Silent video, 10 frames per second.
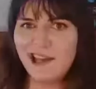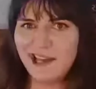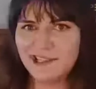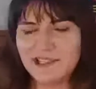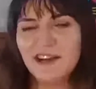
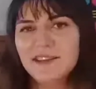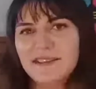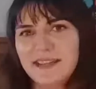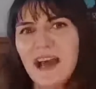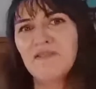It
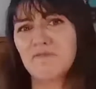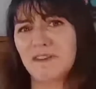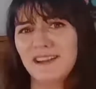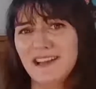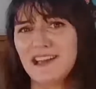does sound
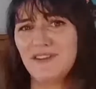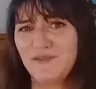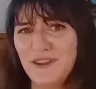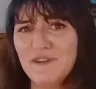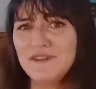really
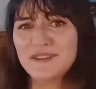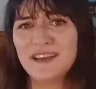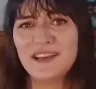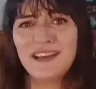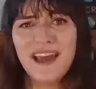
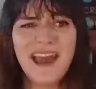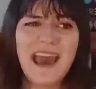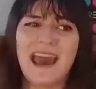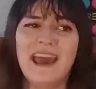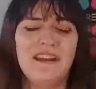confusing,
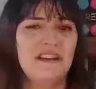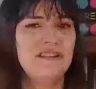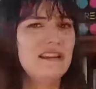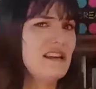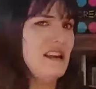
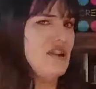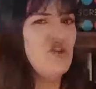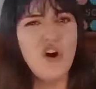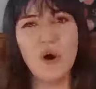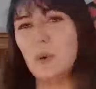and
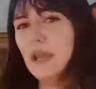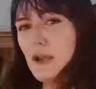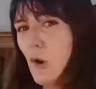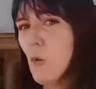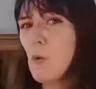
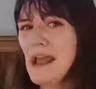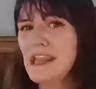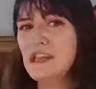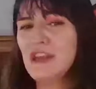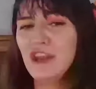knowing
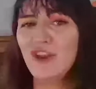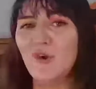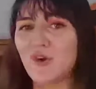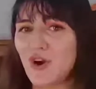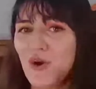when
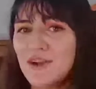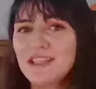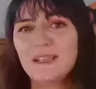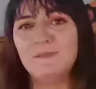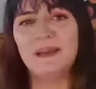you're going
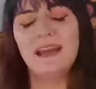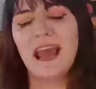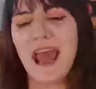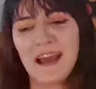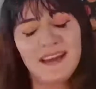to
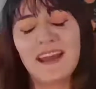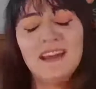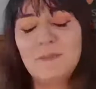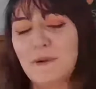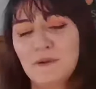be adding
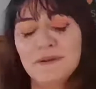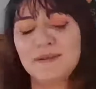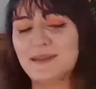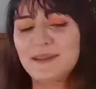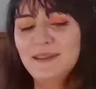any
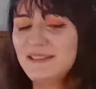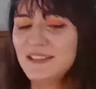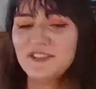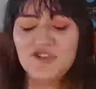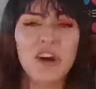bonuses
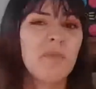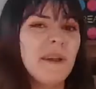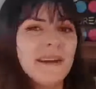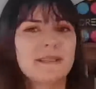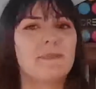is
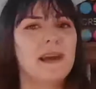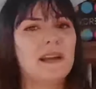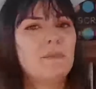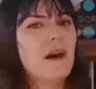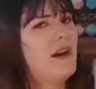generally
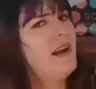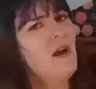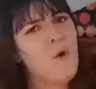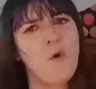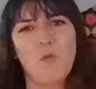explained by
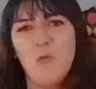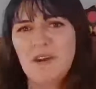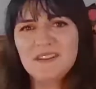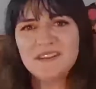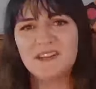
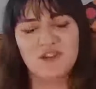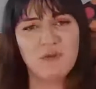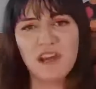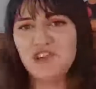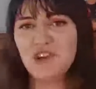when a
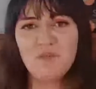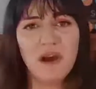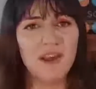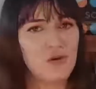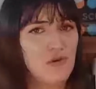situation
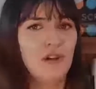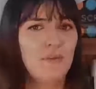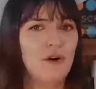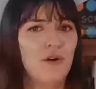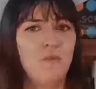might call
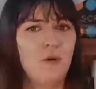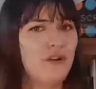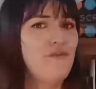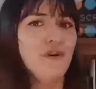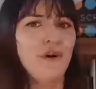upon one
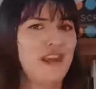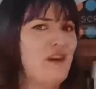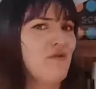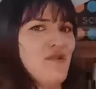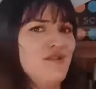of your
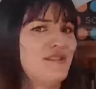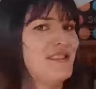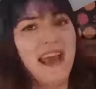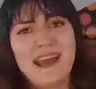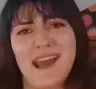heroes'
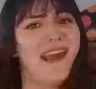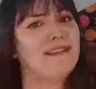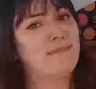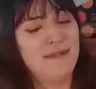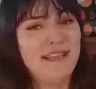say,
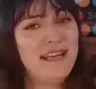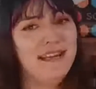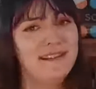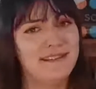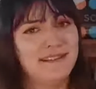
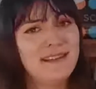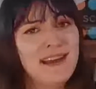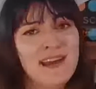expertise.